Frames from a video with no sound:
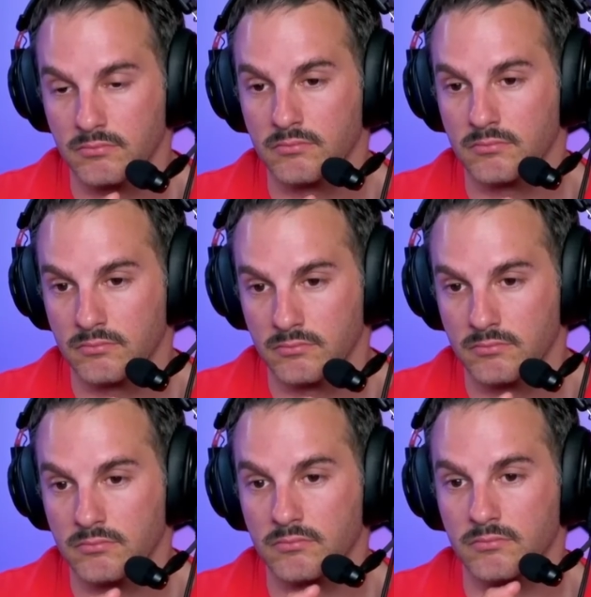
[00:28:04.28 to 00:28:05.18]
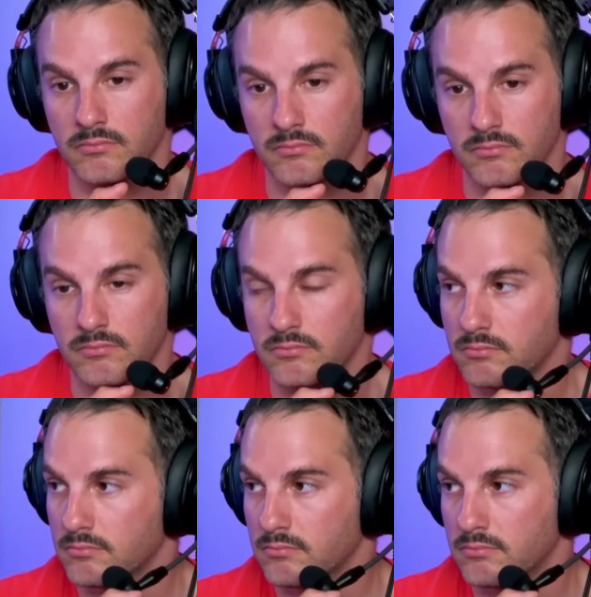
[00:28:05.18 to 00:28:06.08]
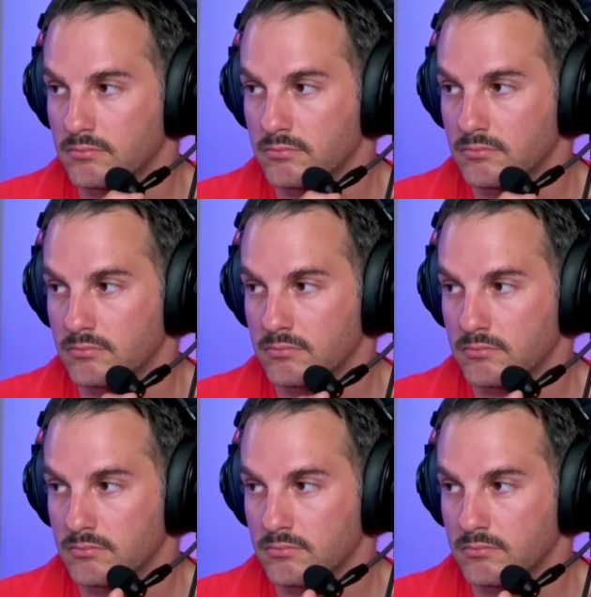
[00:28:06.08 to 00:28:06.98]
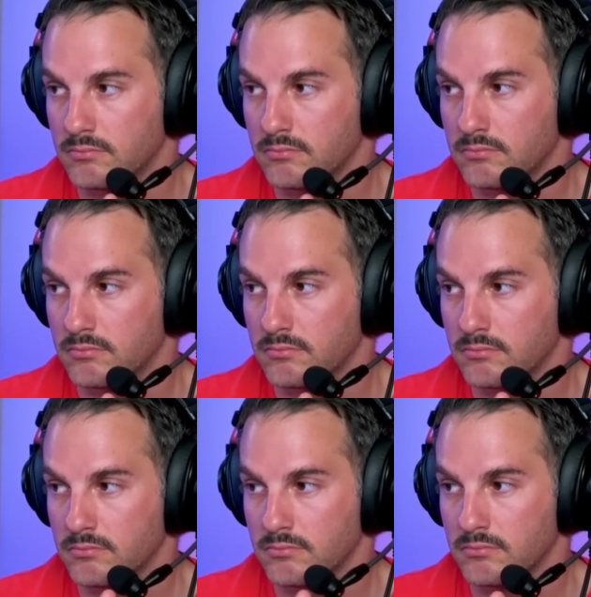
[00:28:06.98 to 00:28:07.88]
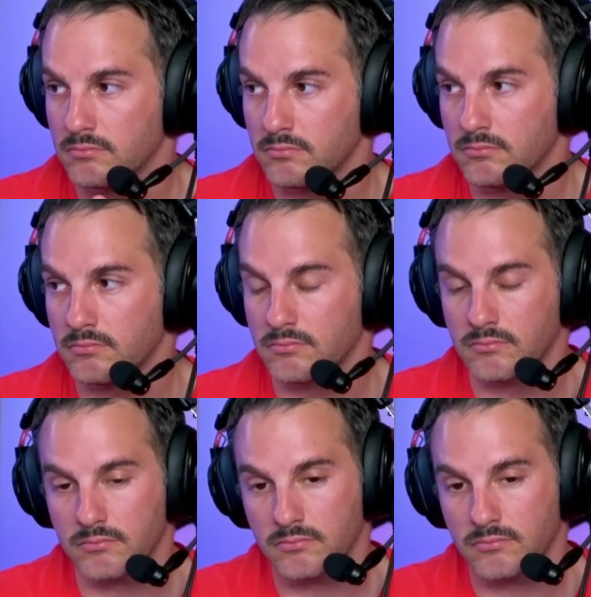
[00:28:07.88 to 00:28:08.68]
No words are spoken by the person on screen.